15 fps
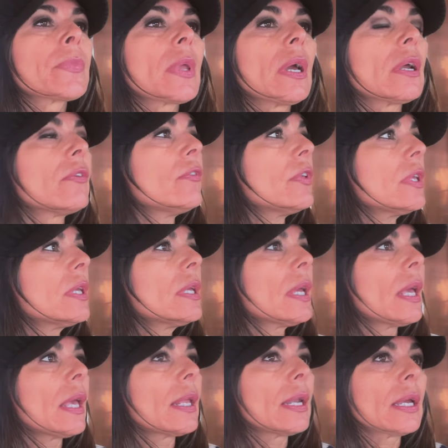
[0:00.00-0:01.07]

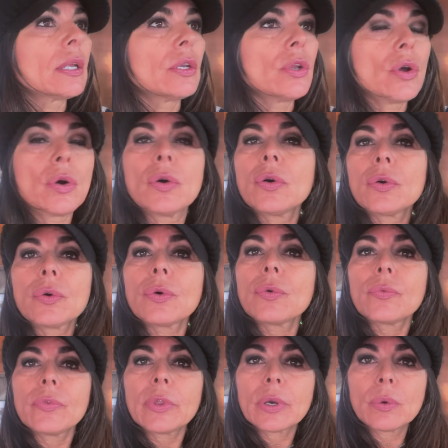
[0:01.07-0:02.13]
RV. And I know
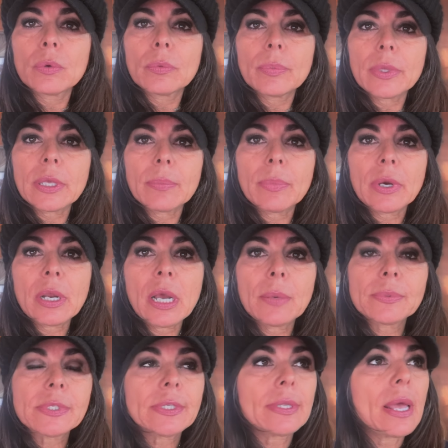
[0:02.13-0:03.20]
there would be
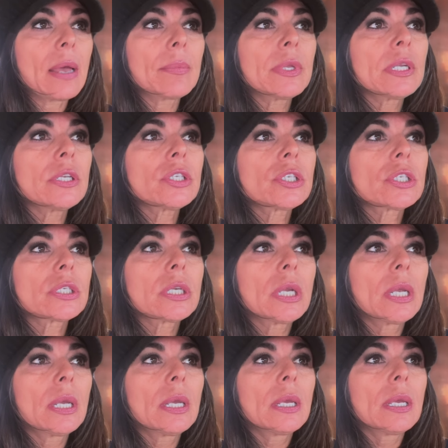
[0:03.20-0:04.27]
perhaps damage
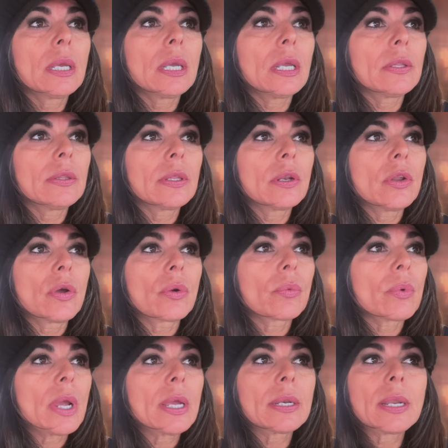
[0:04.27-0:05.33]
in the long
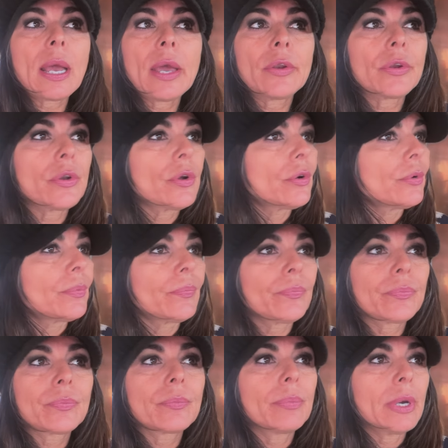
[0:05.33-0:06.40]
run. I don't know,
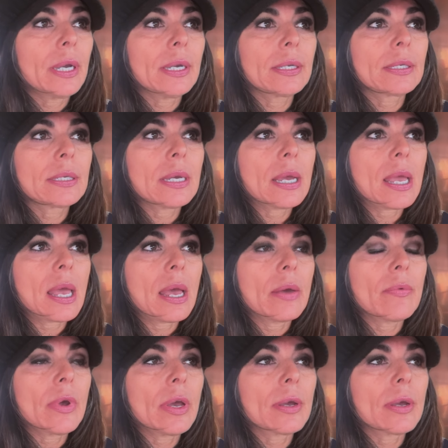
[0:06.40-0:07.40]
but I have